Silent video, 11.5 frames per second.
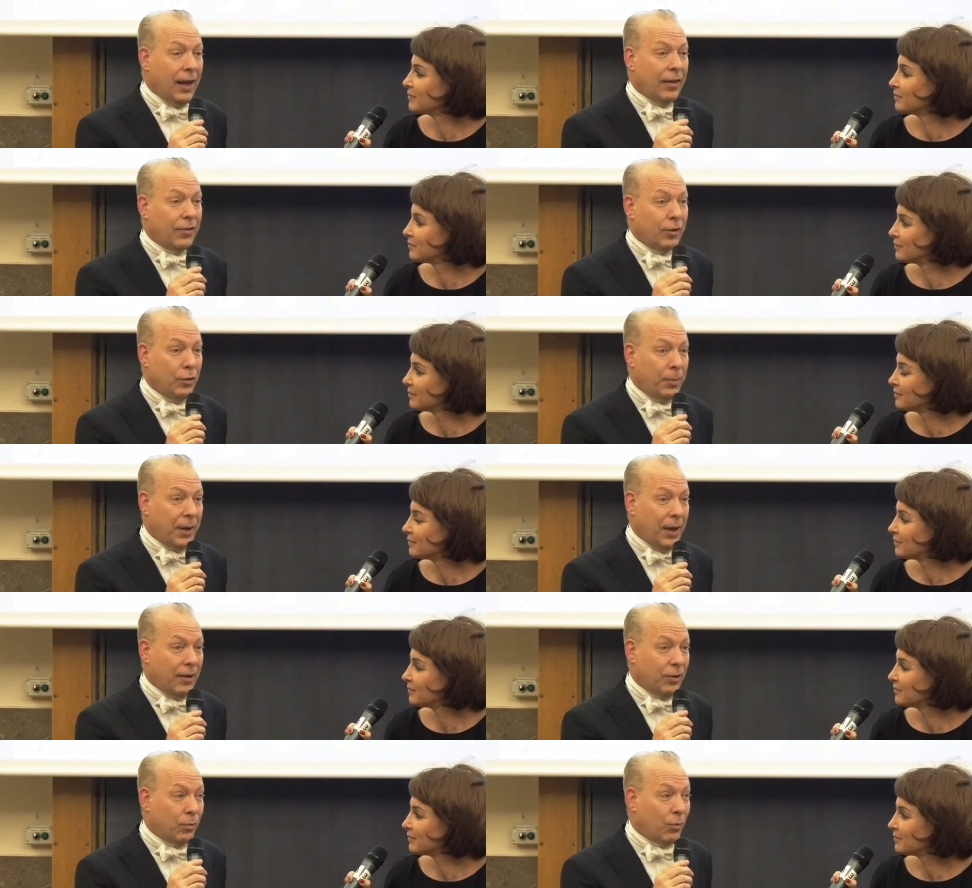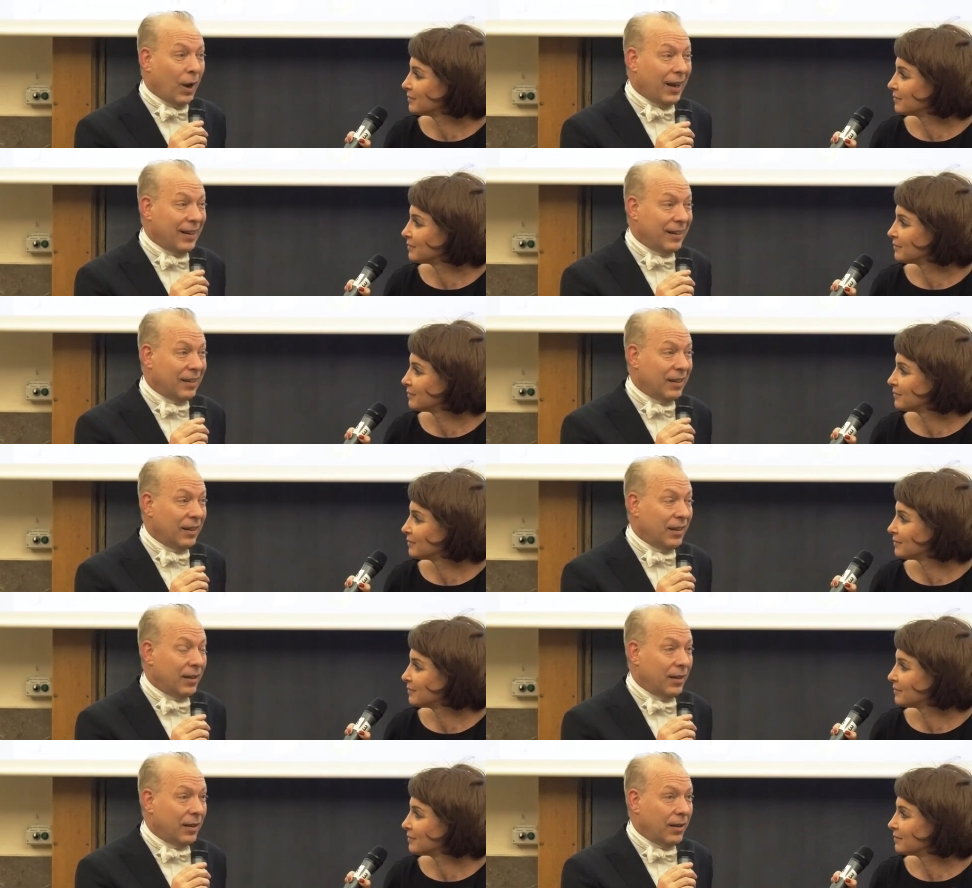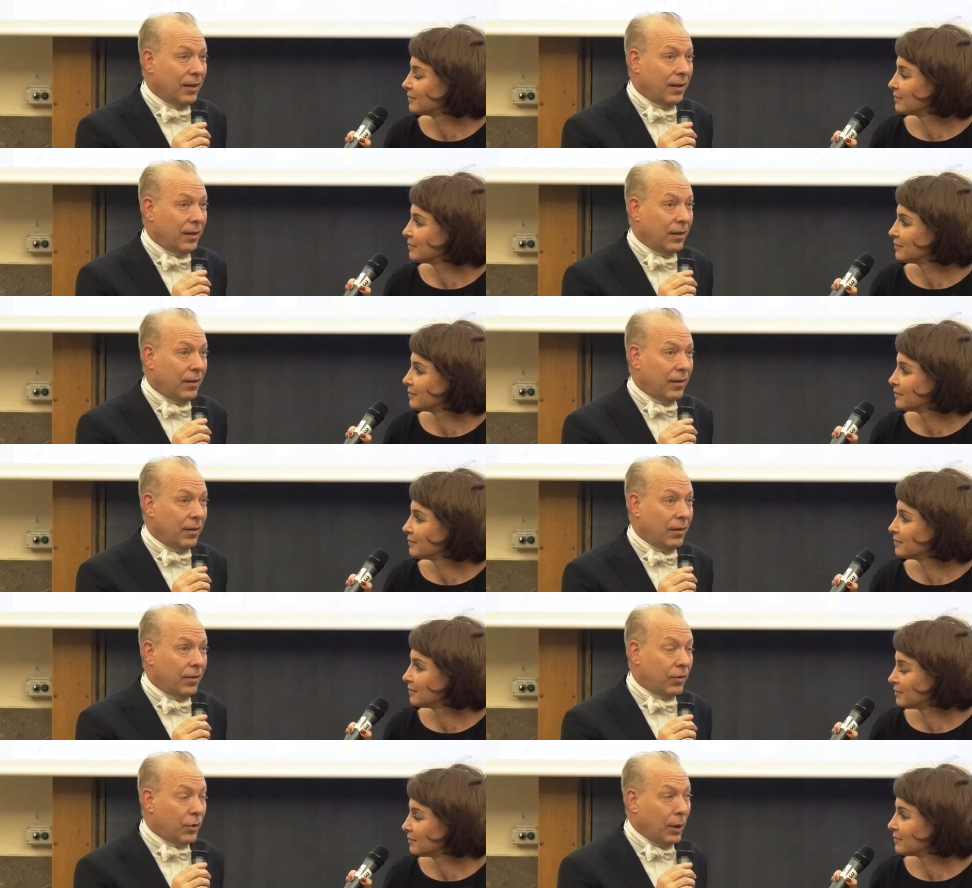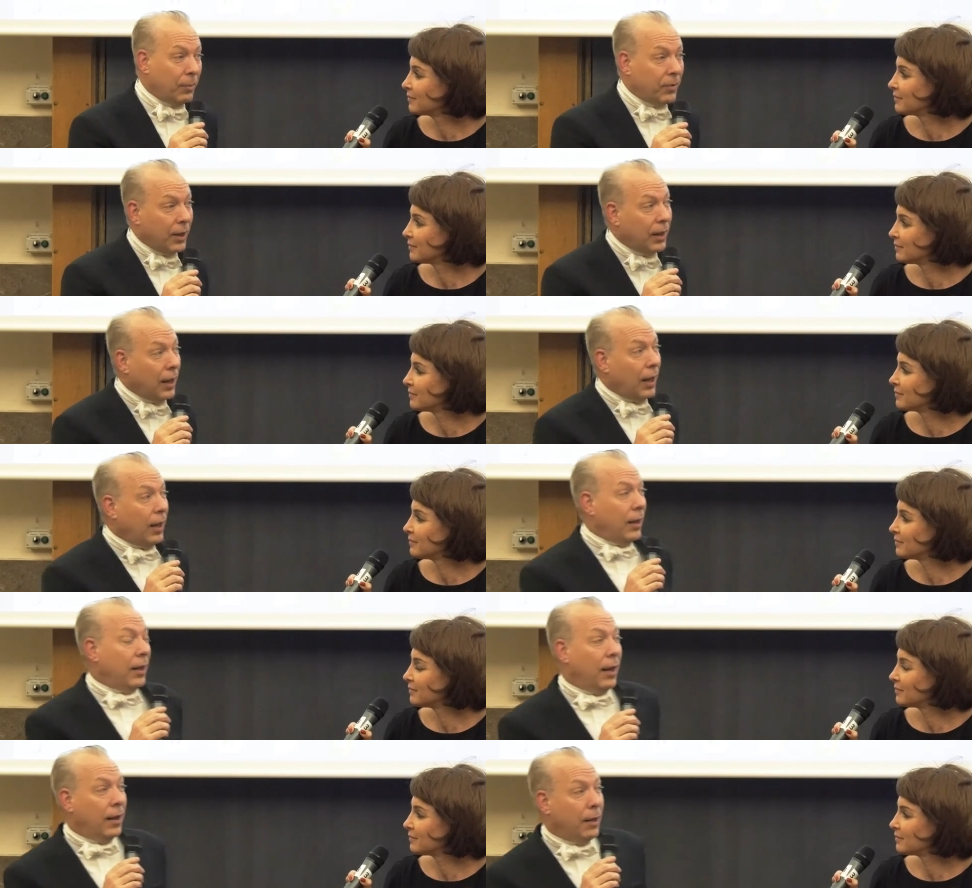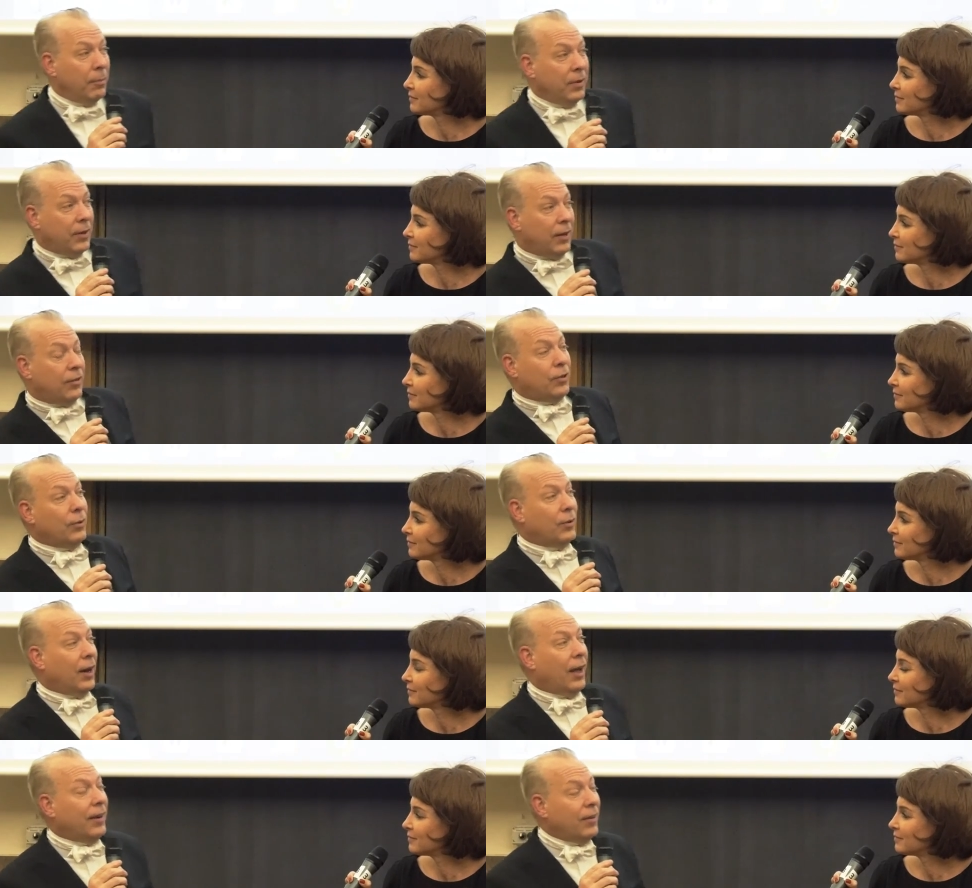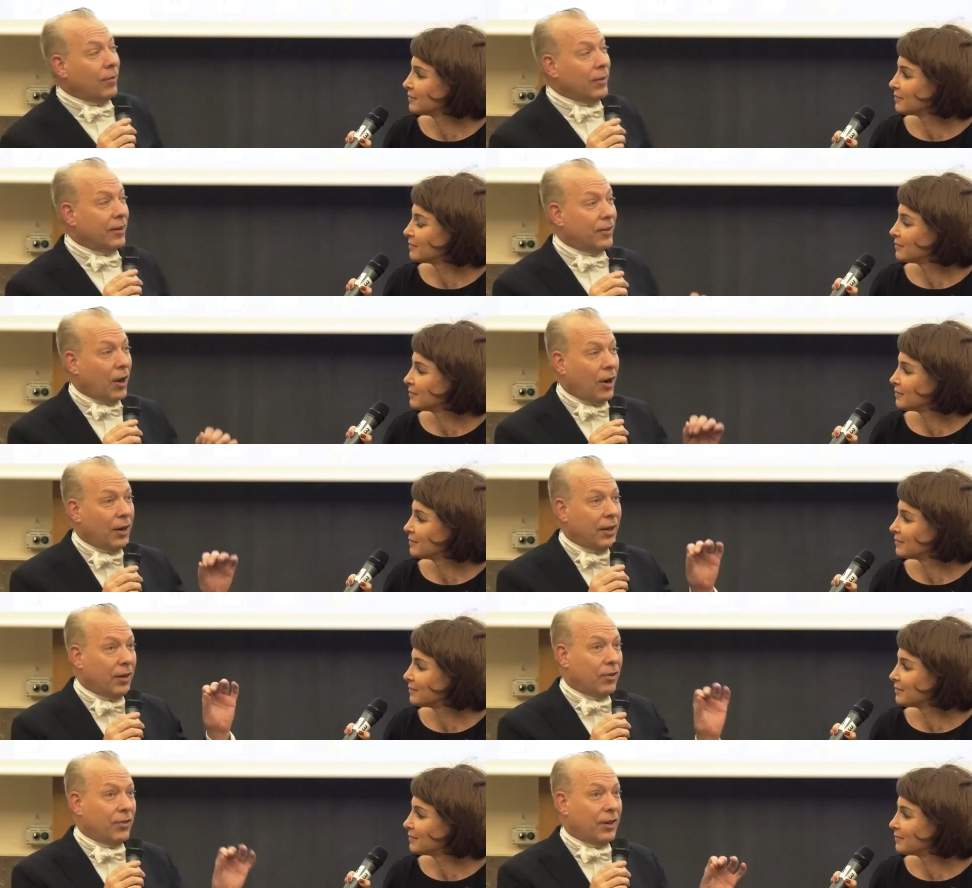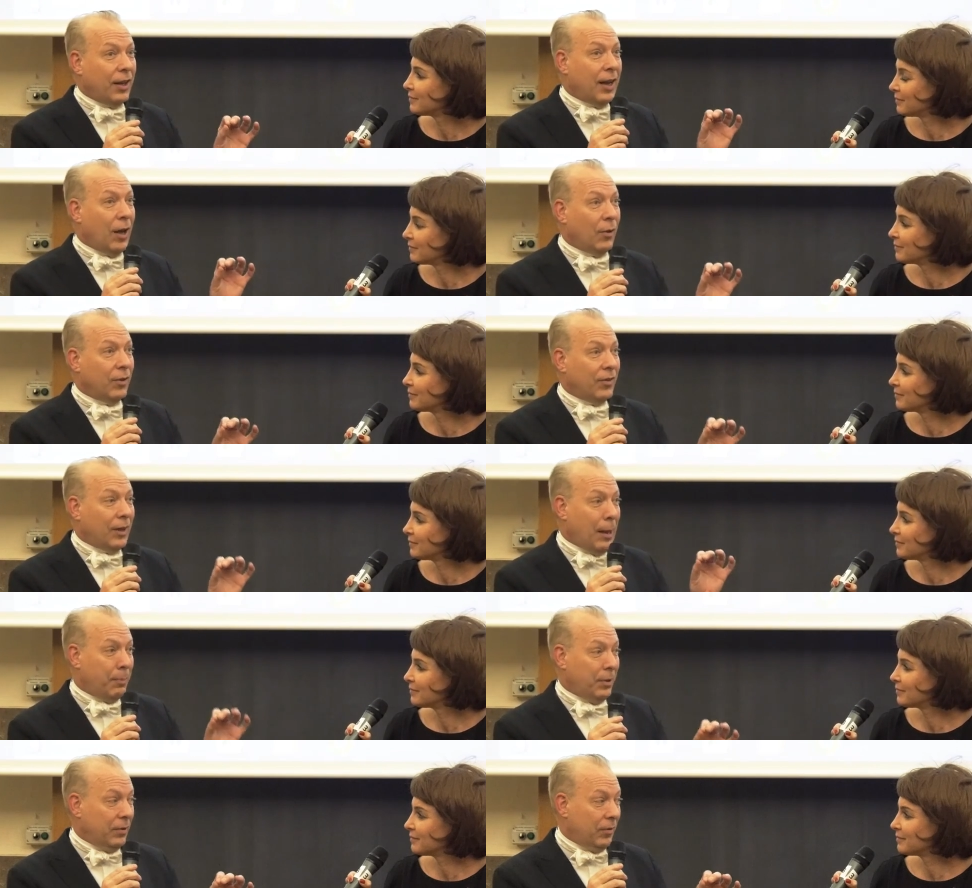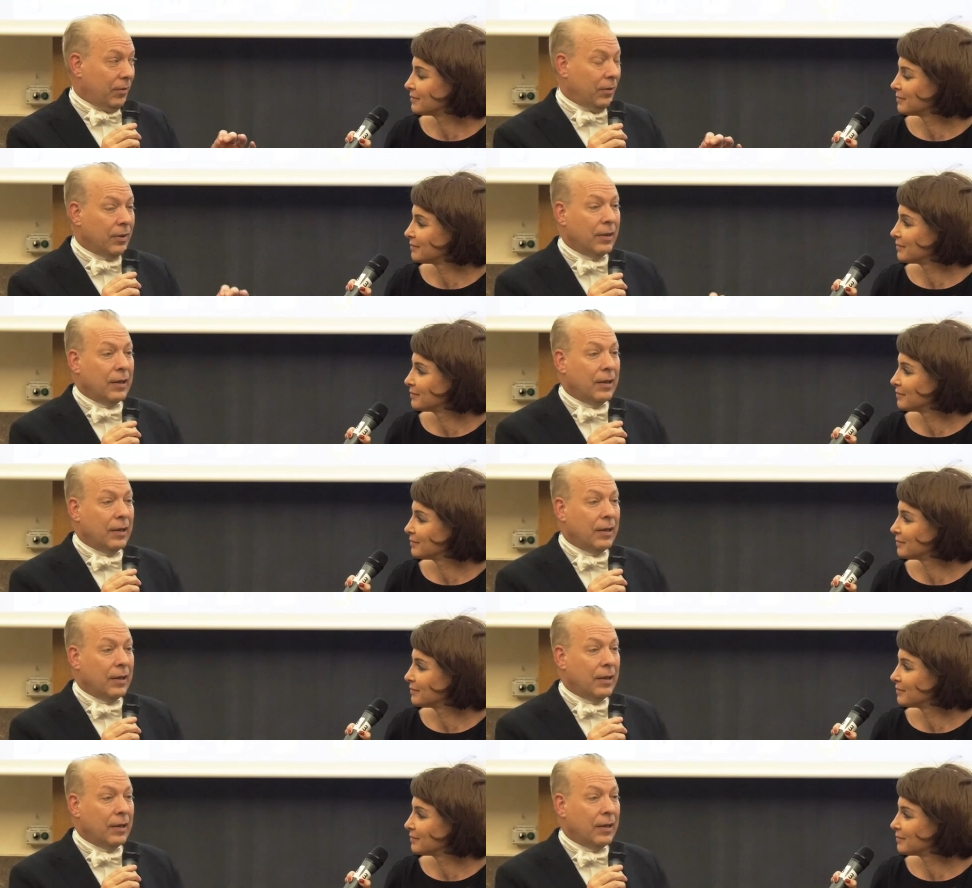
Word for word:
Speaker 1: And so you began to write scripts. And, and, and, let me say, too, that I don't entirely understand how this happens.